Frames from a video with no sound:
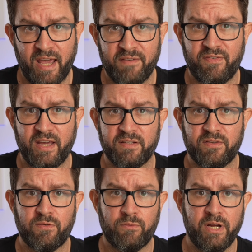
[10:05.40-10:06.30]

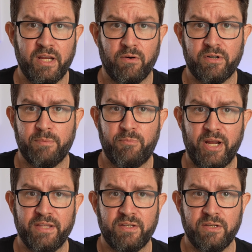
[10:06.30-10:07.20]
FX3 or the
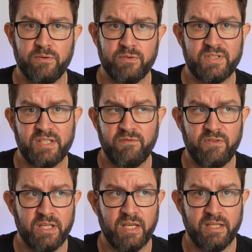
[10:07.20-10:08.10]
brand new
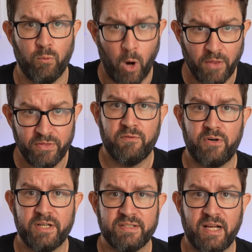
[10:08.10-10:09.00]
CVE1, for
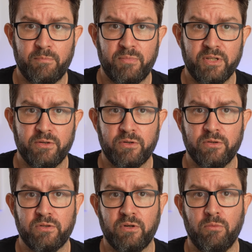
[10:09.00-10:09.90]
example, you
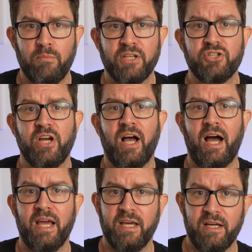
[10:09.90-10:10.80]
could go much
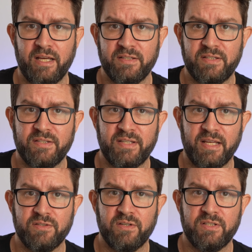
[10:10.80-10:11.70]
higher as the
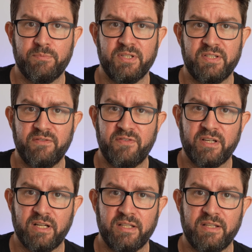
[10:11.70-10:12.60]
sensor is
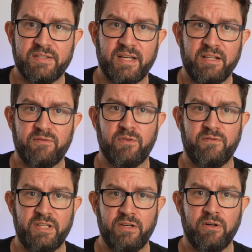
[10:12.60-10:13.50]
specifically designed for
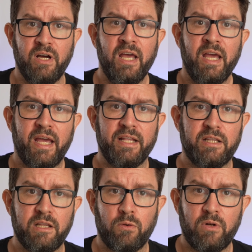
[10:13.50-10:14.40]
video
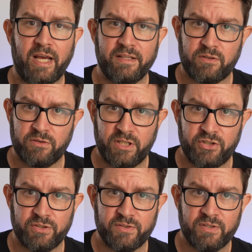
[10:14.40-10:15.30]
and low light
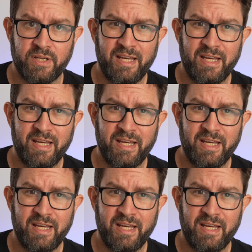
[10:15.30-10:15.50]
conditions.